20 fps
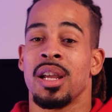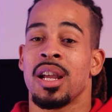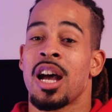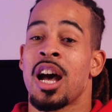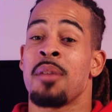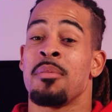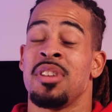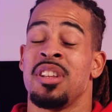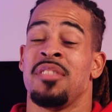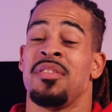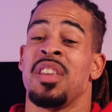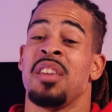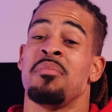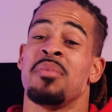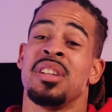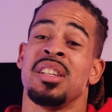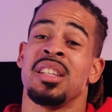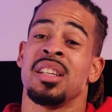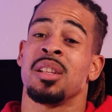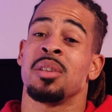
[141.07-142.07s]
I mean, if they've
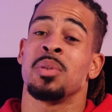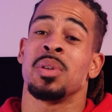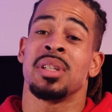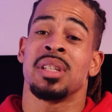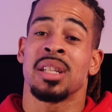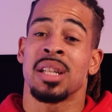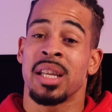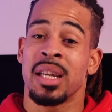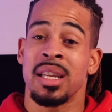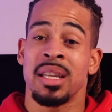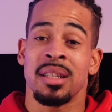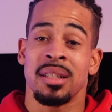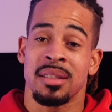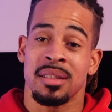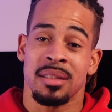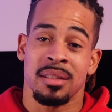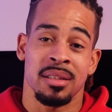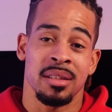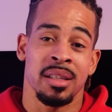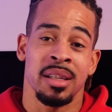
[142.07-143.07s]
been dealing with
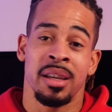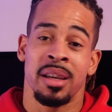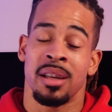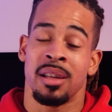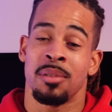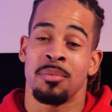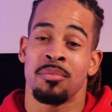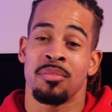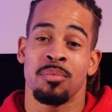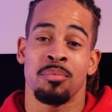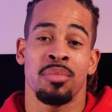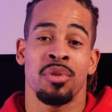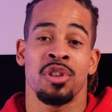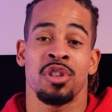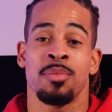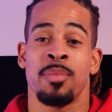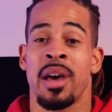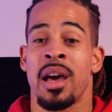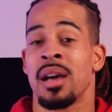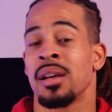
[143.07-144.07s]
delays and
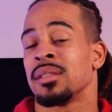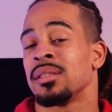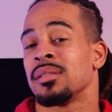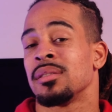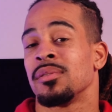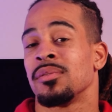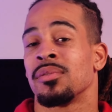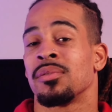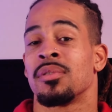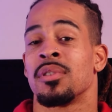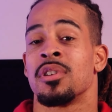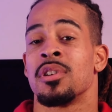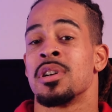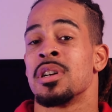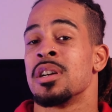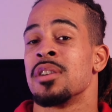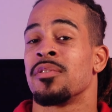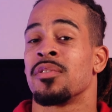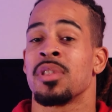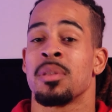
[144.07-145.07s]
pushbacks
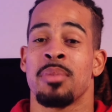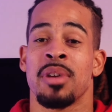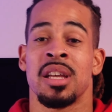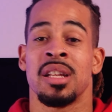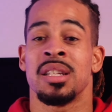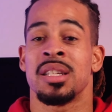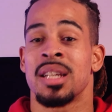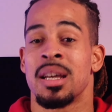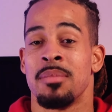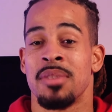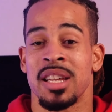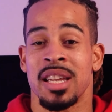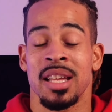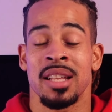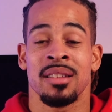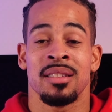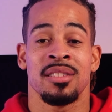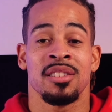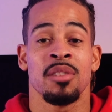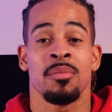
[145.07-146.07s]
for for the pandemic
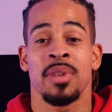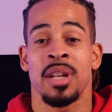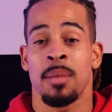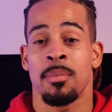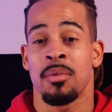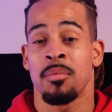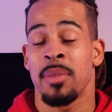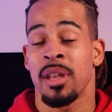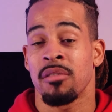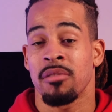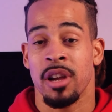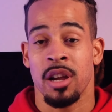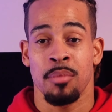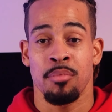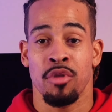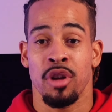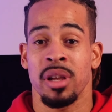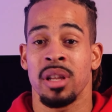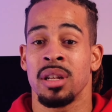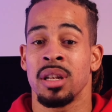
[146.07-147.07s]
and still been able to make
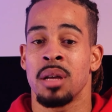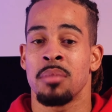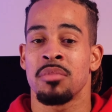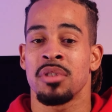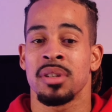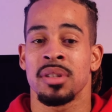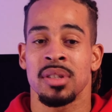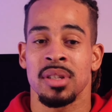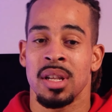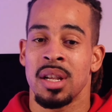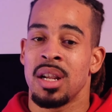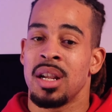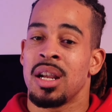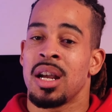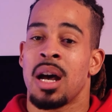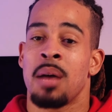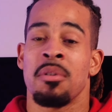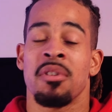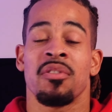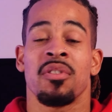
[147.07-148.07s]
record-breaking numbers,
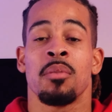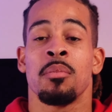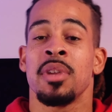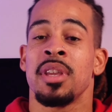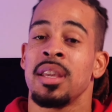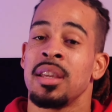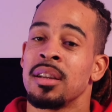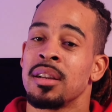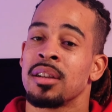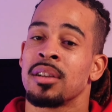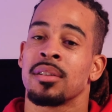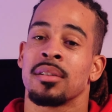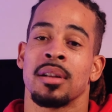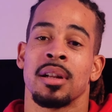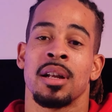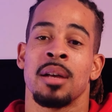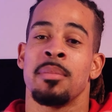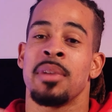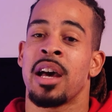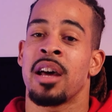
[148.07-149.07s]
I mean, from here,
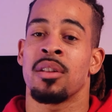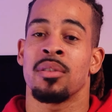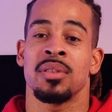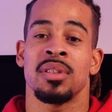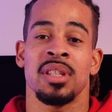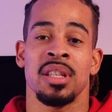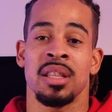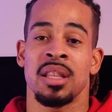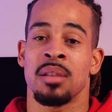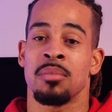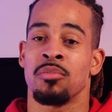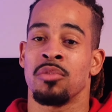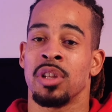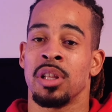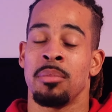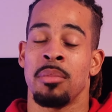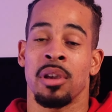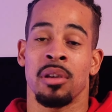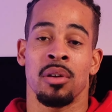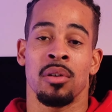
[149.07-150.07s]
I mean, I don't see them
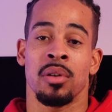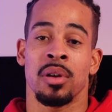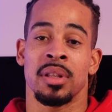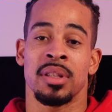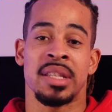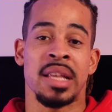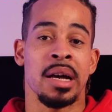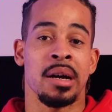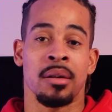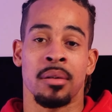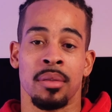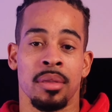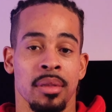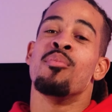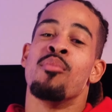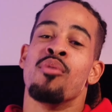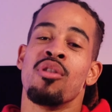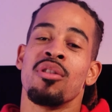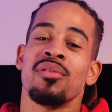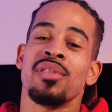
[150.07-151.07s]
really going south.
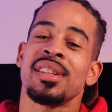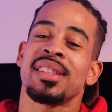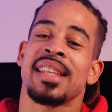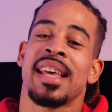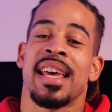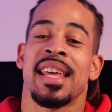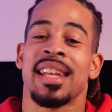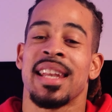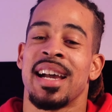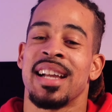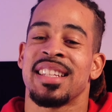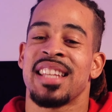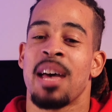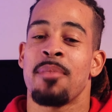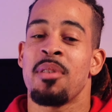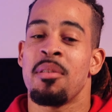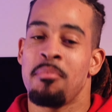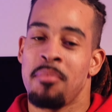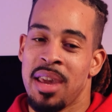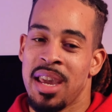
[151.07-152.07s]
More recent headlines
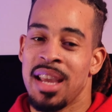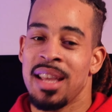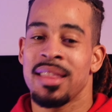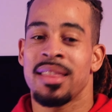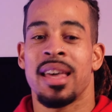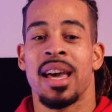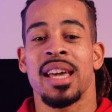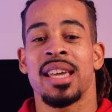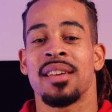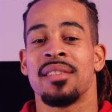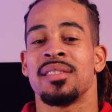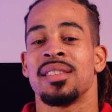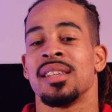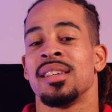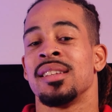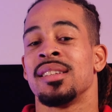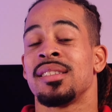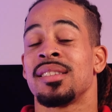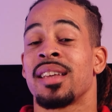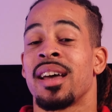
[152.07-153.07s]
have been made that gives
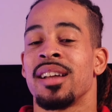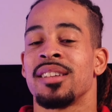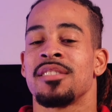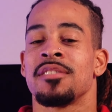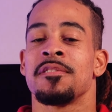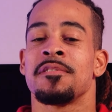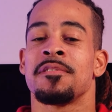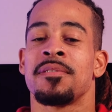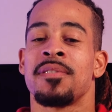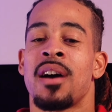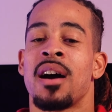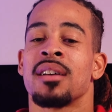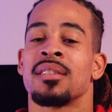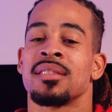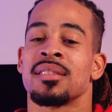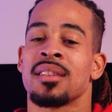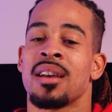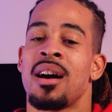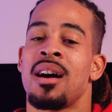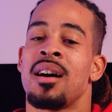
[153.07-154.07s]
insight to
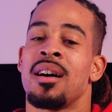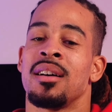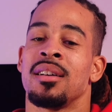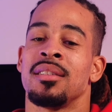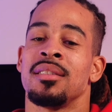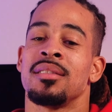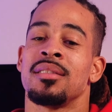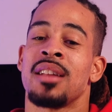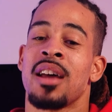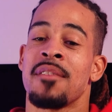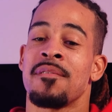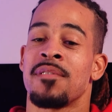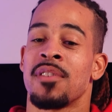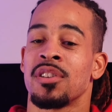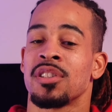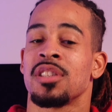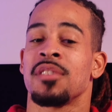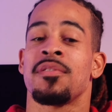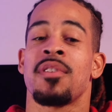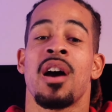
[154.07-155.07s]
Foxconn
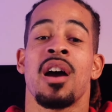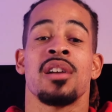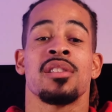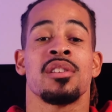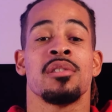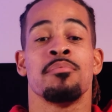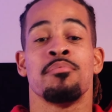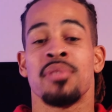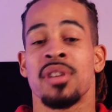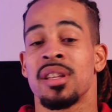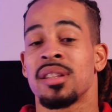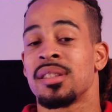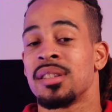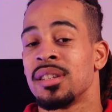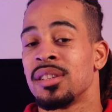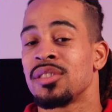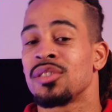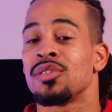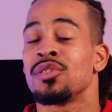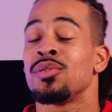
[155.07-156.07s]
diversifying their
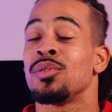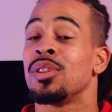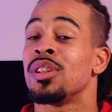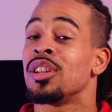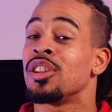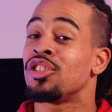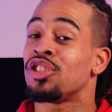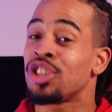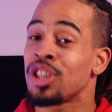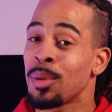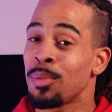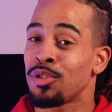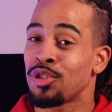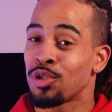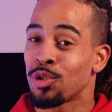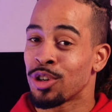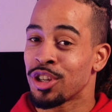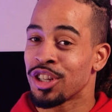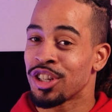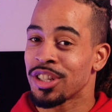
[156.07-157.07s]
business due to the chip
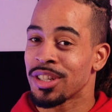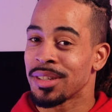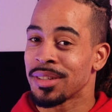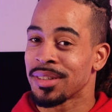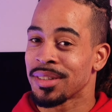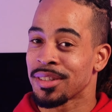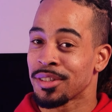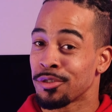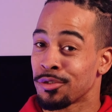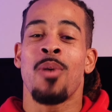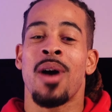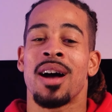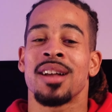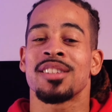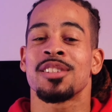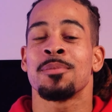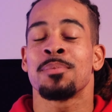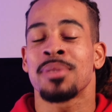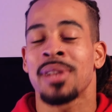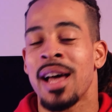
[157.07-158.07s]
shortages. While
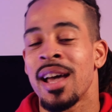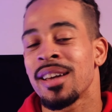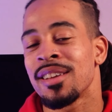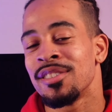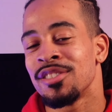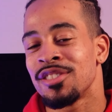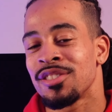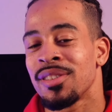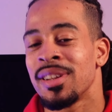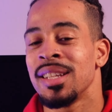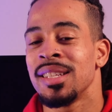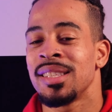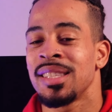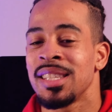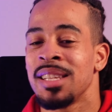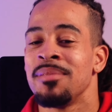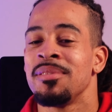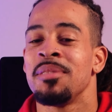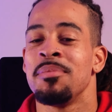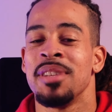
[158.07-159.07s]
supply constraints
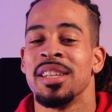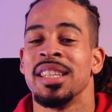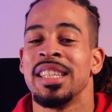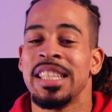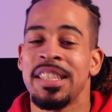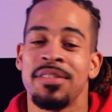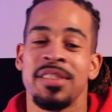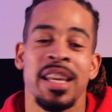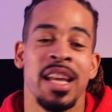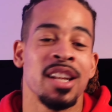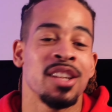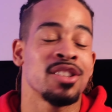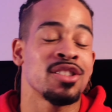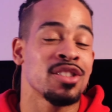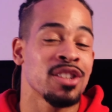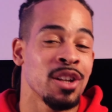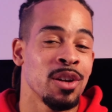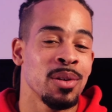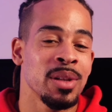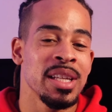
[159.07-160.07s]
seem to be alleviating
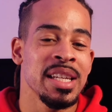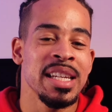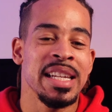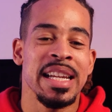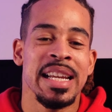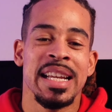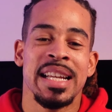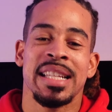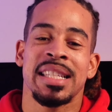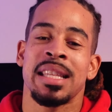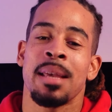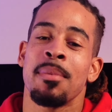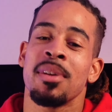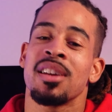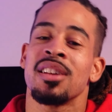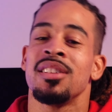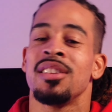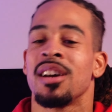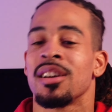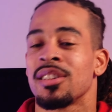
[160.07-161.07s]
slowly,
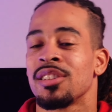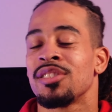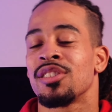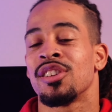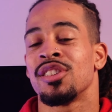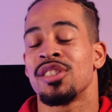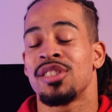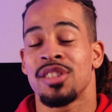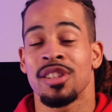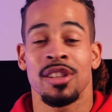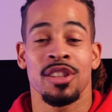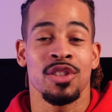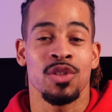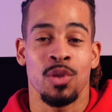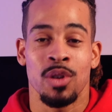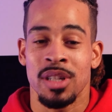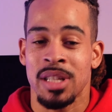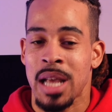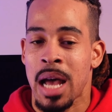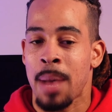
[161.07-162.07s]
semiconductors are still a
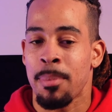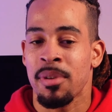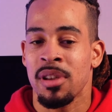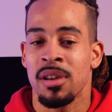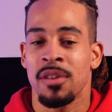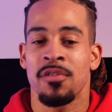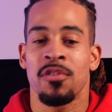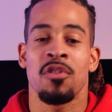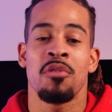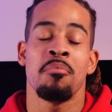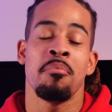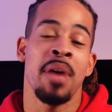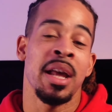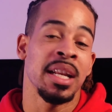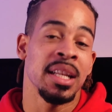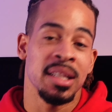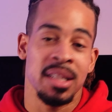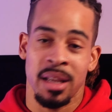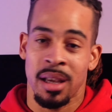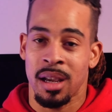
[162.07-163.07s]
sore topic for
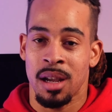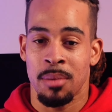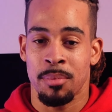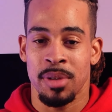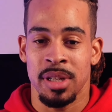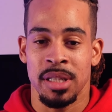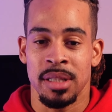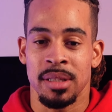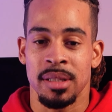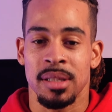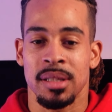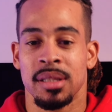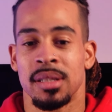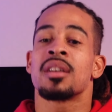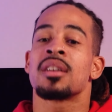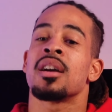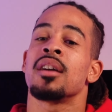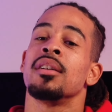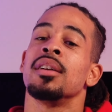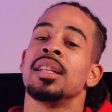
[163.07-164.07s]
many tech
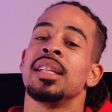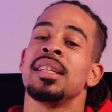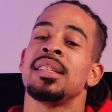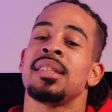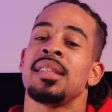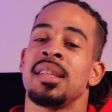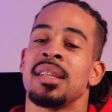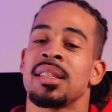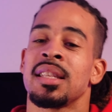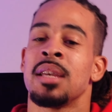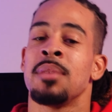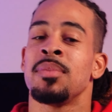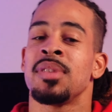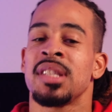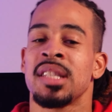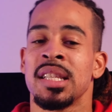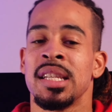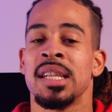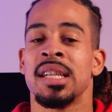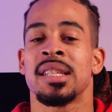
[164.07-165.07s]
companies. Currently,
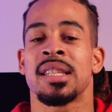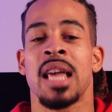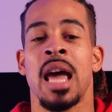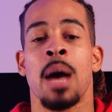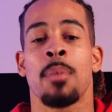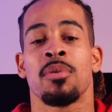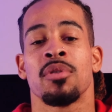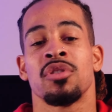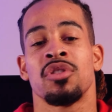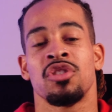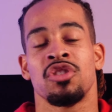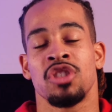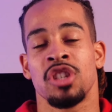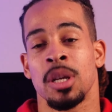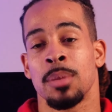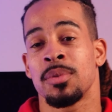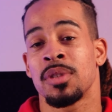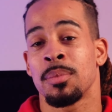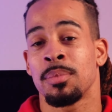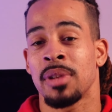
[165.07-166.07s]
TSMC is Apple's
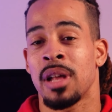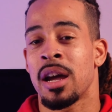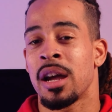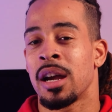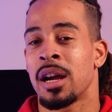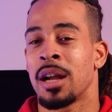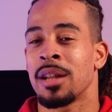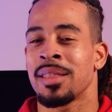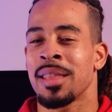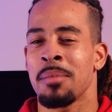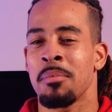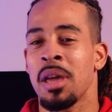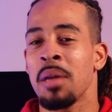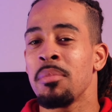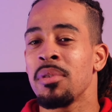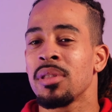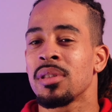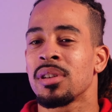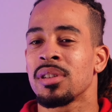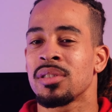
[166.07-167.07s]
chip supplier. They may
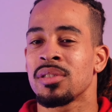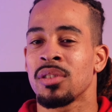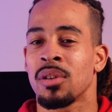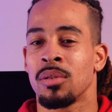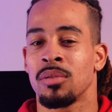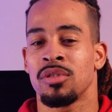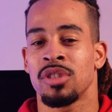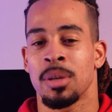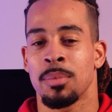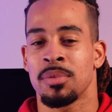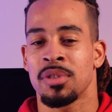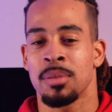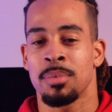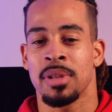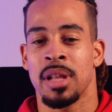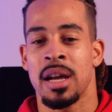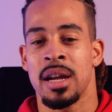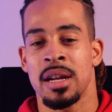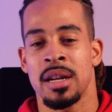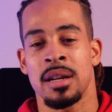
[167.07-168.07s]
be their sole chip
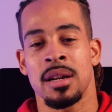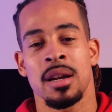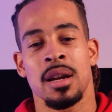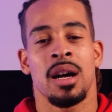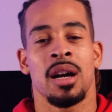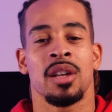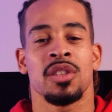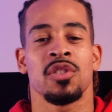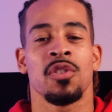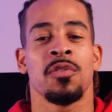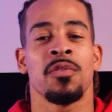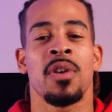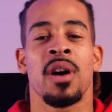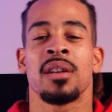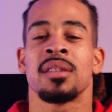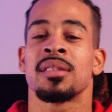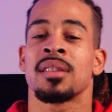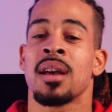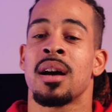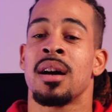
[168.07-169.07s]
supplier. Uh, so
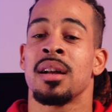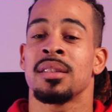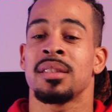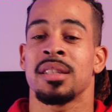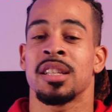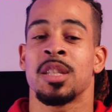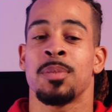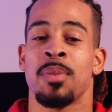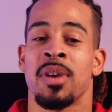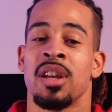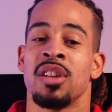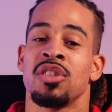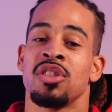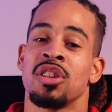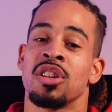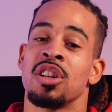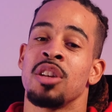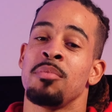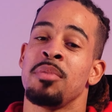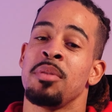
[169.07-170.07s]
Foxconn's expansion
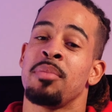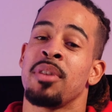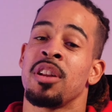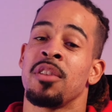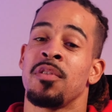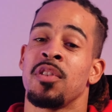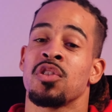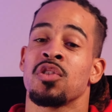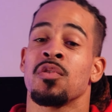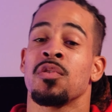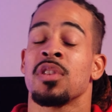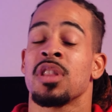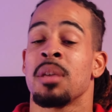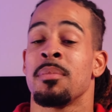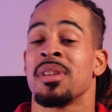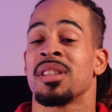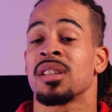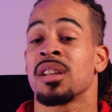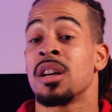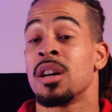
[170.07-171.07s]
expansion could be beneficial for
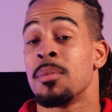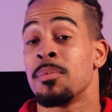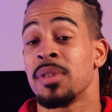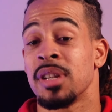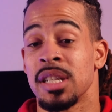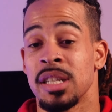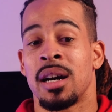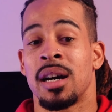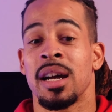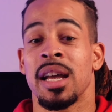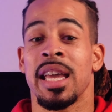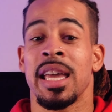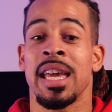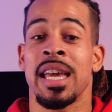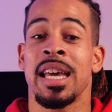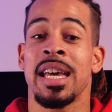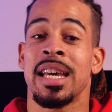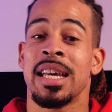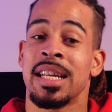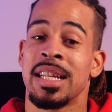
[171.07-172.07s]
them as a company uh,
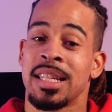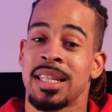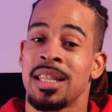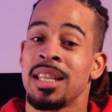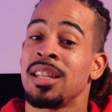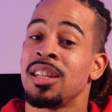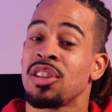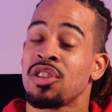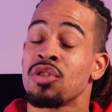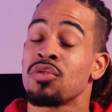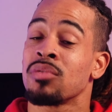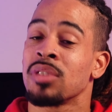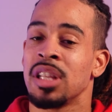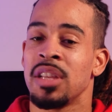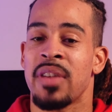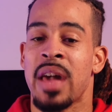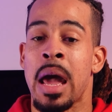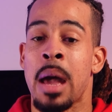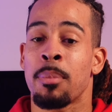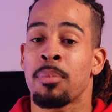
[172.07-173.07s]
and the additional
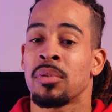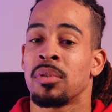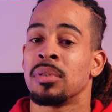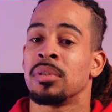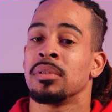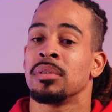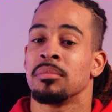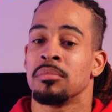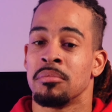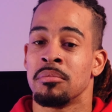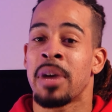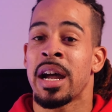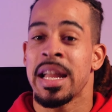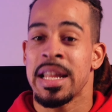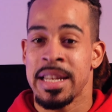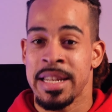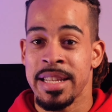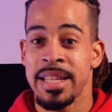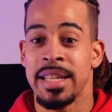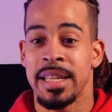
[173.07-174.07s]
relief Apple
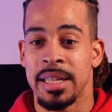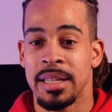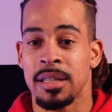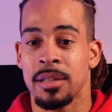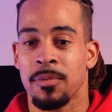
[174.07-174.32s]
might need.